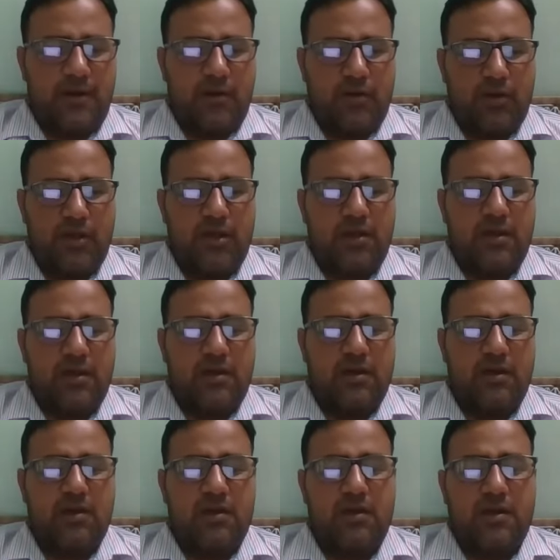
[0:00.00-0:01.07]
Frogging,
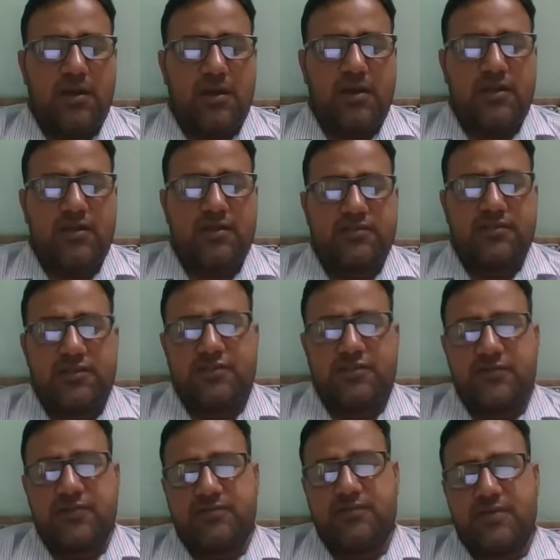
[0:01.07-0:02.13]
it is
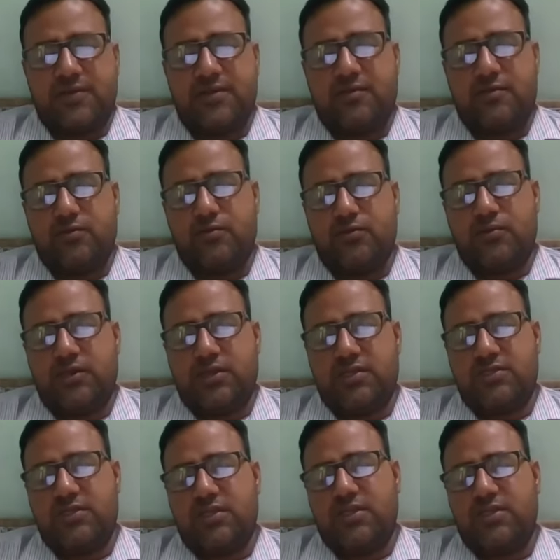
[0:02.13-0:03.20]
specific to
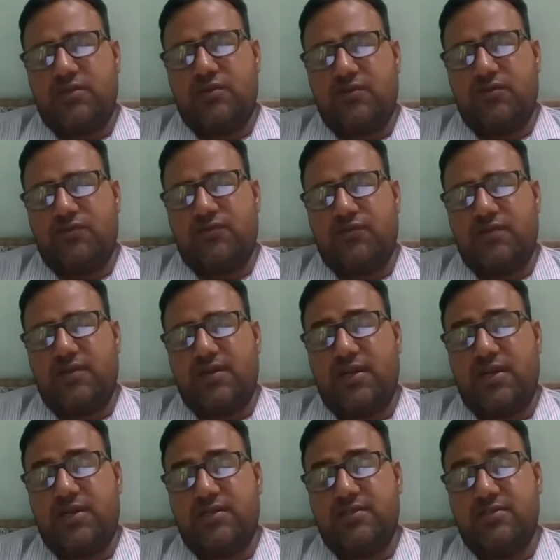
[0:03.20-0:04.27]
seed crop
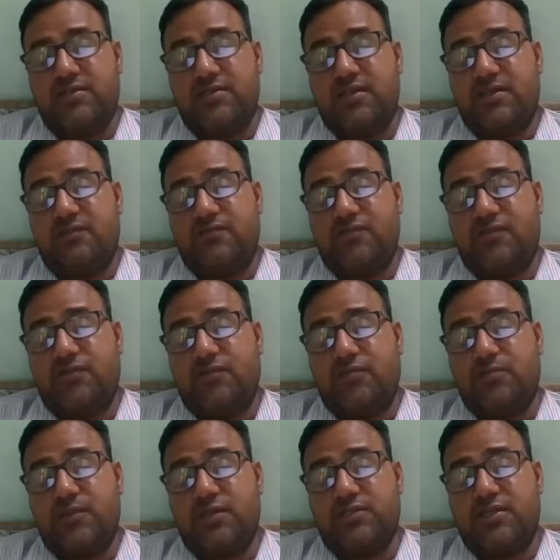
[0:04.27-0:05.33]
and is done
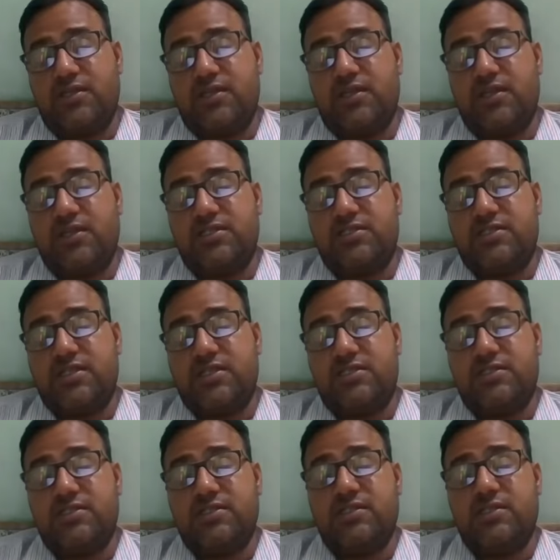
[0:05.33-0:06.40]
from the seedling
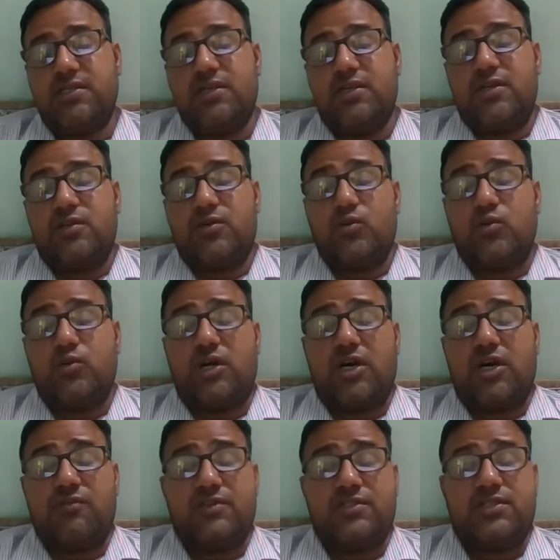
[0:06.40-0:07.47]
stage to
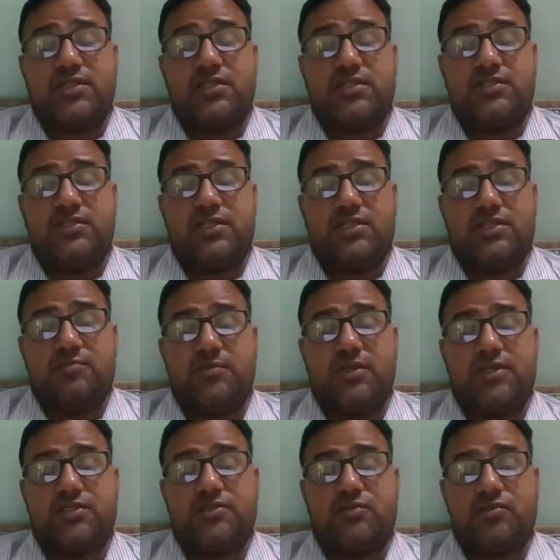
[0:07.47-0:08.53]
harvesting stage
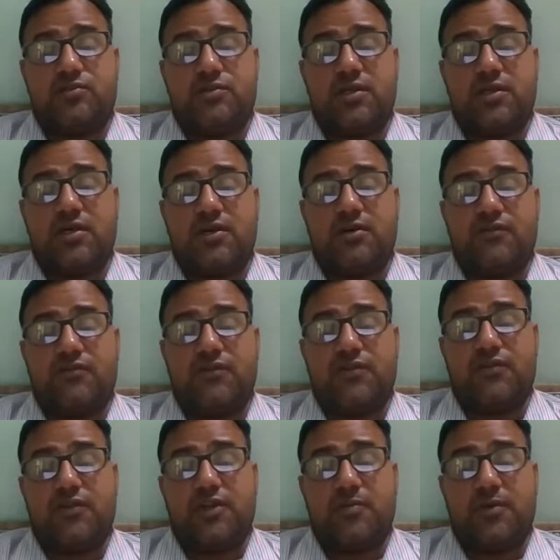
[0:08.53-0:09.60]
based on the
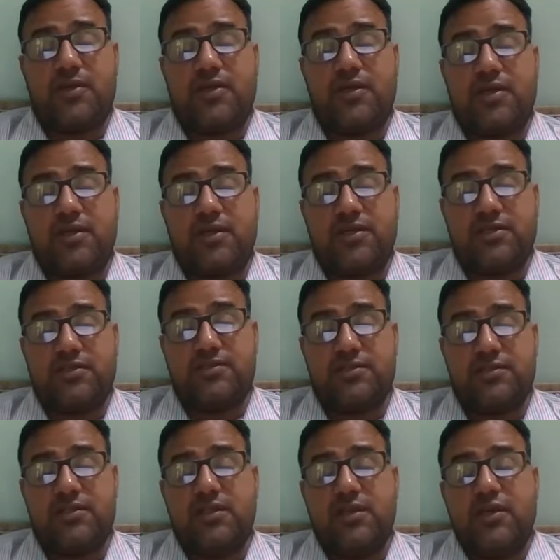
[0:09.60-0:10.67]
phenotypic
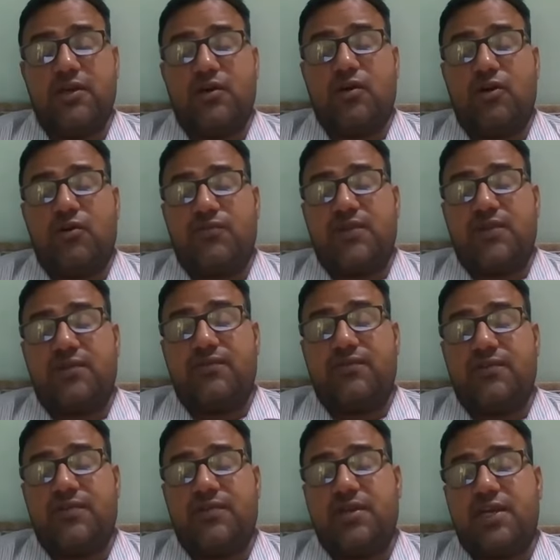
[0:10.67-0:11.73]
characters. Of type
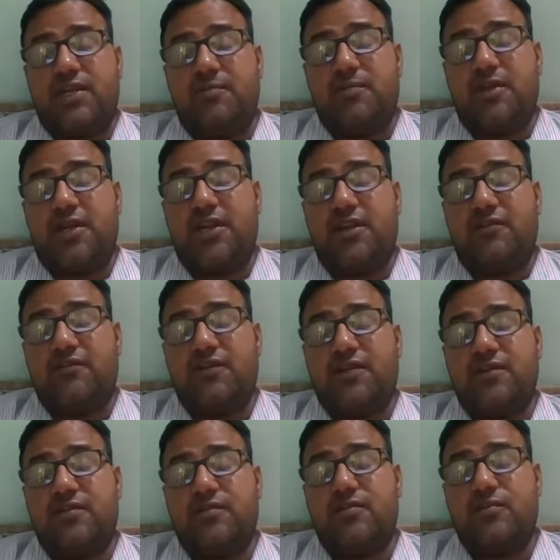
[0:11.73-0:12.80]
can be
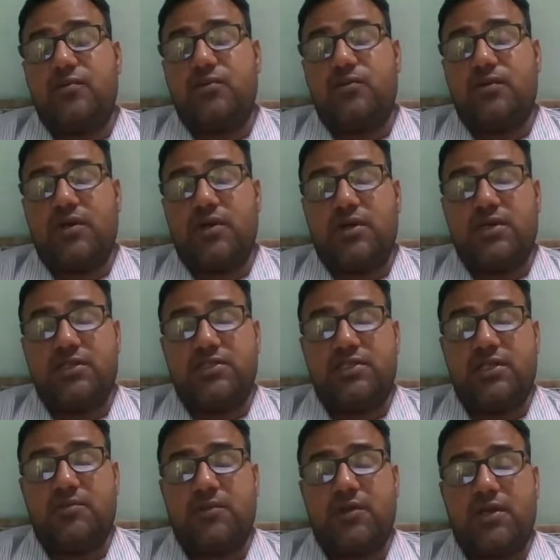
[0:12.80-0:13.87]
identified through
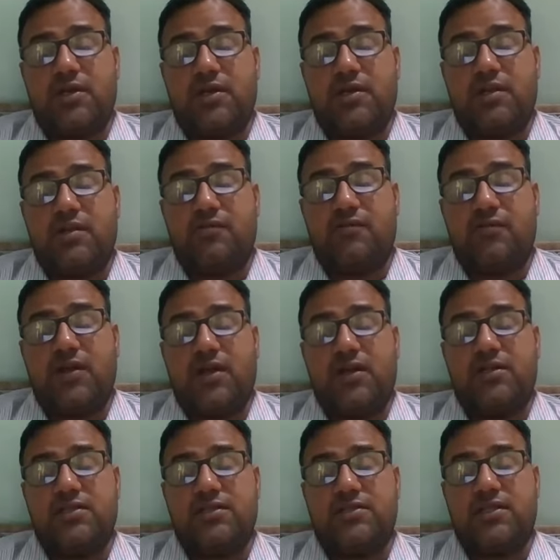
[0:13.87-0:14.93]
stem color,
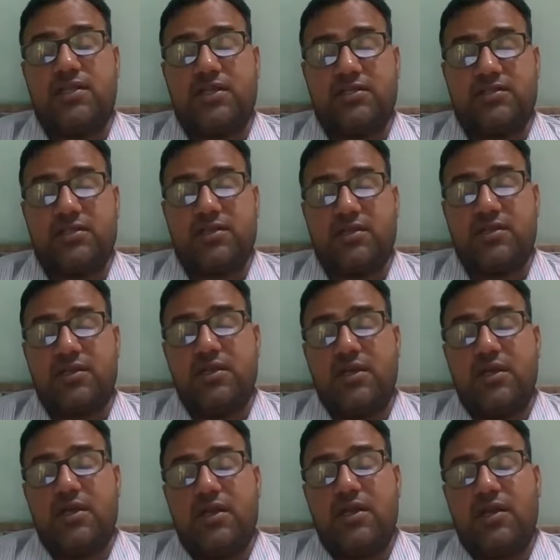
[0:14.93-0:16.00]
plant structure,
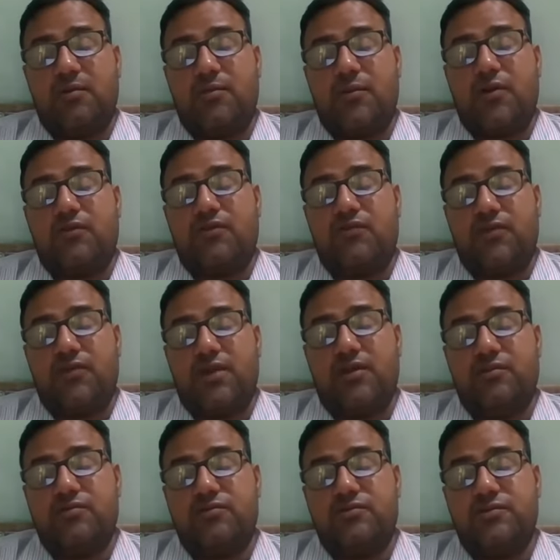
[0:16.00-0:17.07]
number of
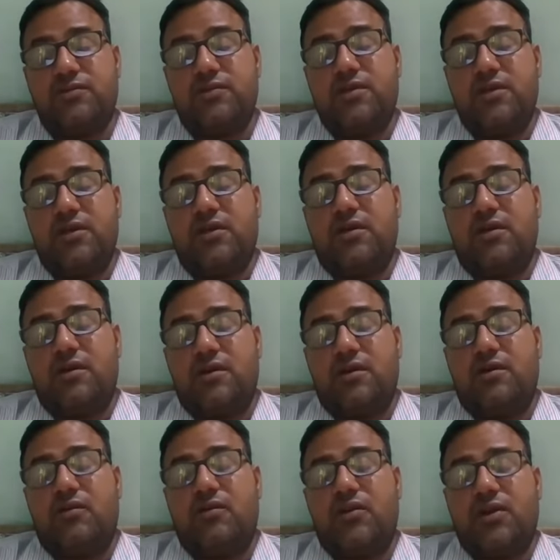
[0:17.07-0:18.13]
leaves,
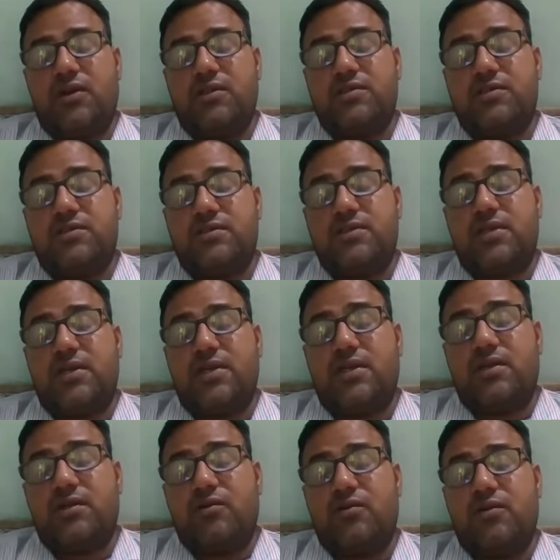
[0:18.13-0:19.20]
auricles
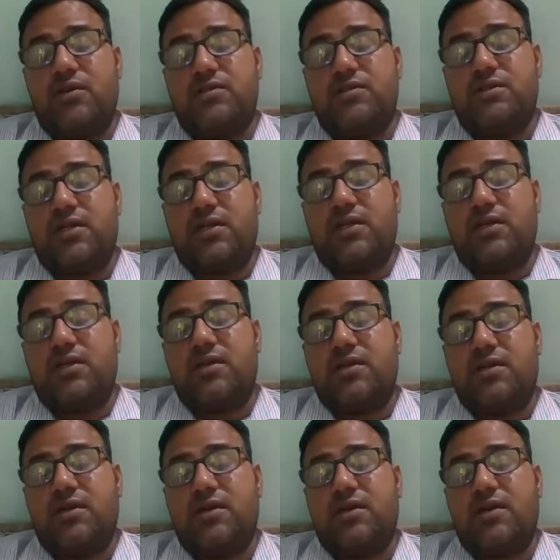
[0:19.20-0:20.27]
and nodals color,
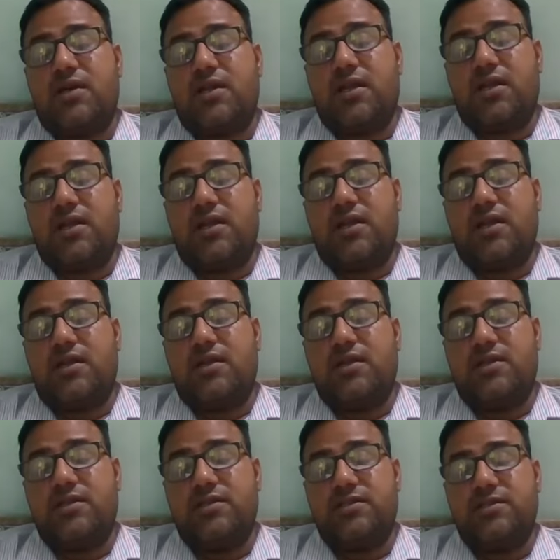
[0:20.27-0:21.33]
grain color,
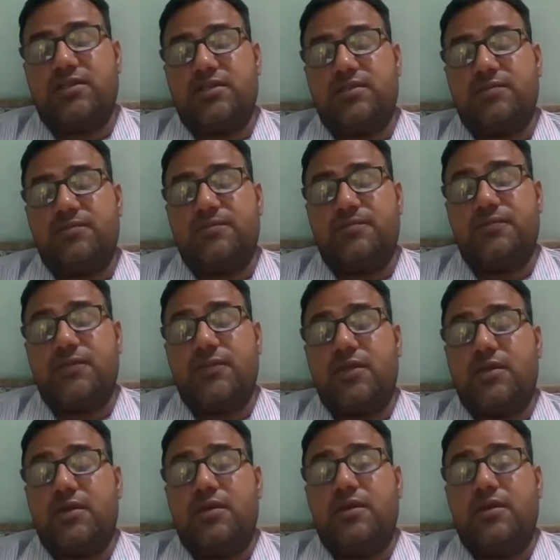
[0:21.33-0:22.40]
etc.
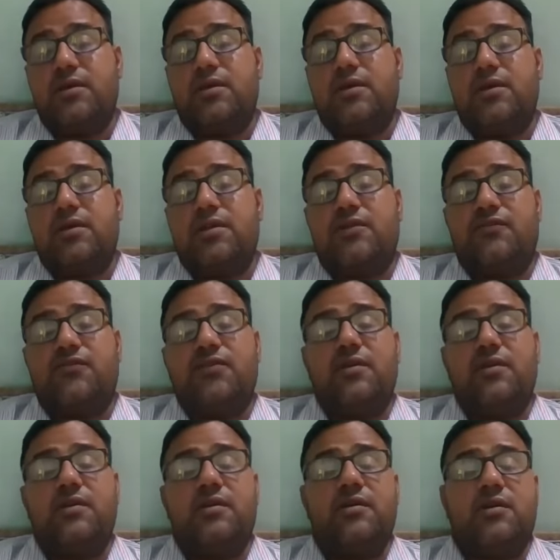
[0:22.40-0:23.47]
The
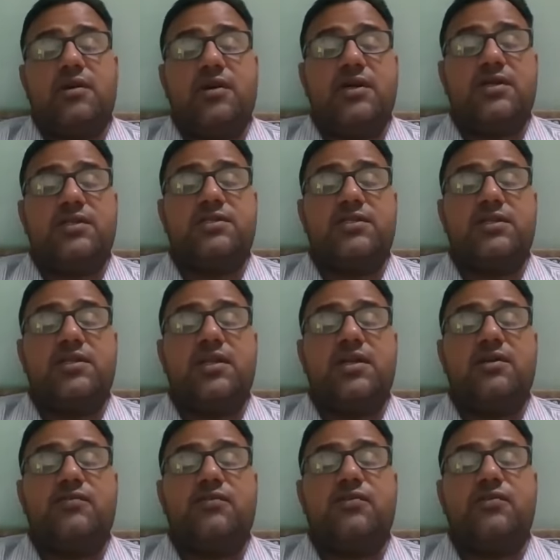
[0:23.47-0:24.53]
field
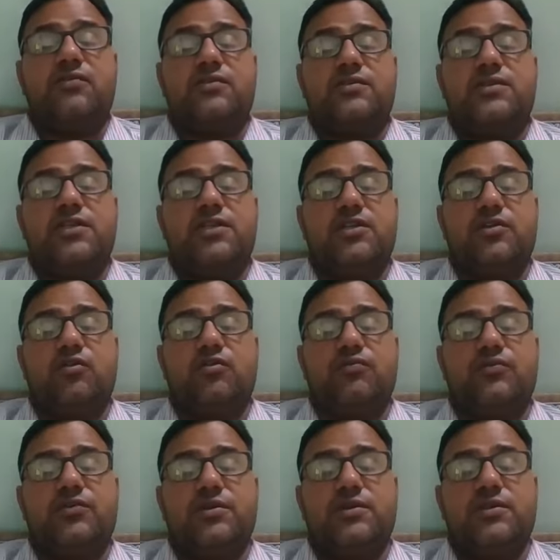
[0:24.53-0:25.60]
standard for seed growth
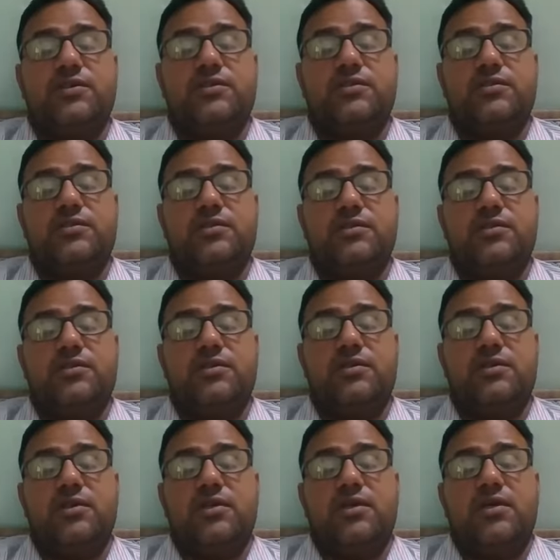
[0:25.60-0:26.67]
is
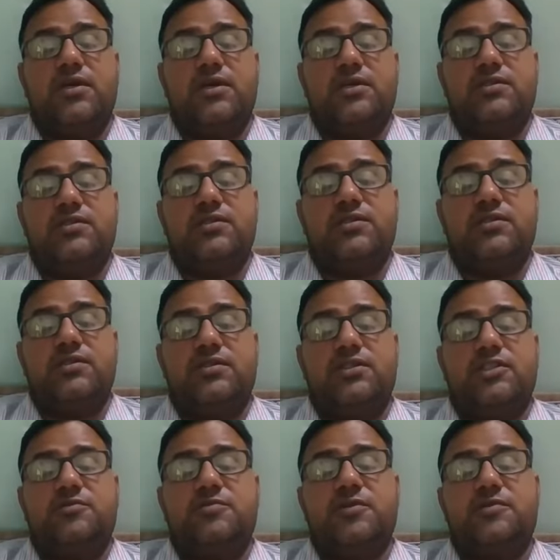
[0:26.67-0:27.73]
as
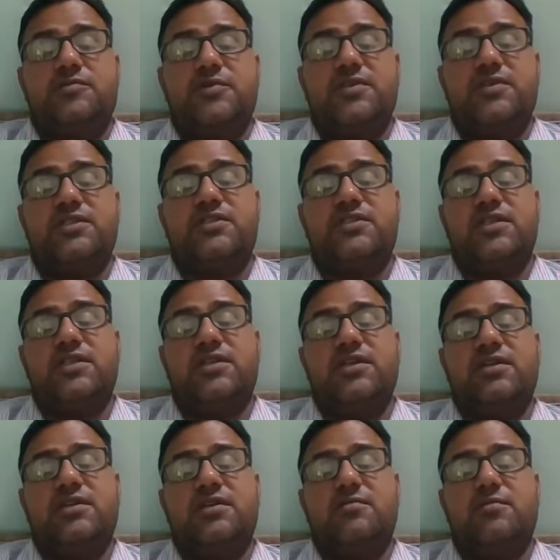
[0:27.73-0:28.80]
specific
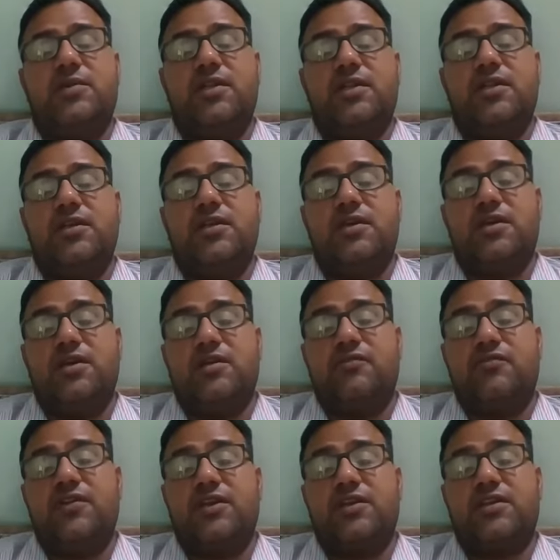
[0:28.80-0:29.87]
standard mainly
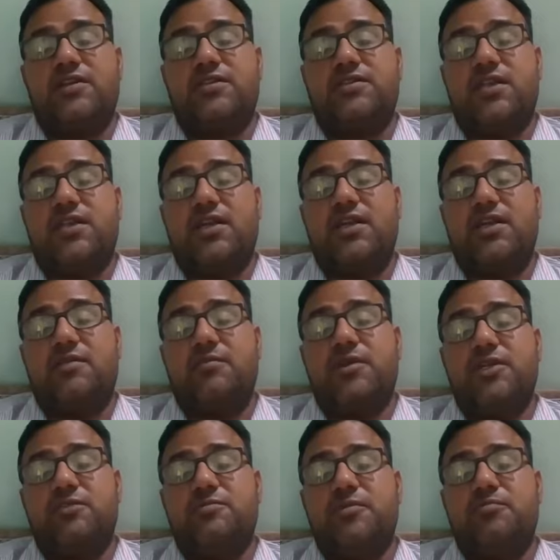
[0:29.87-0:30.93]
factors and the
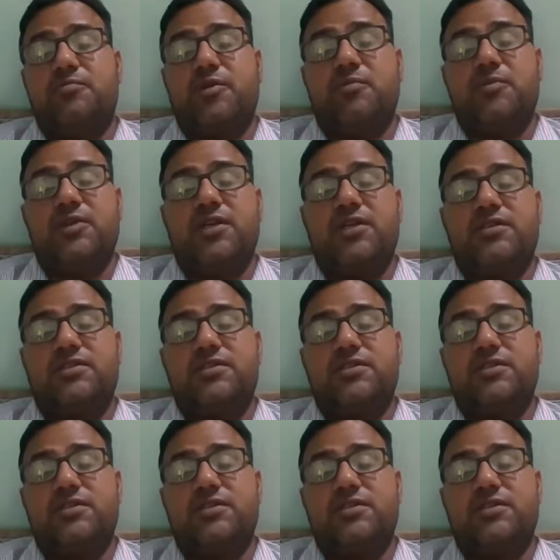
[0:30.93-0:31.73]
maximum permitted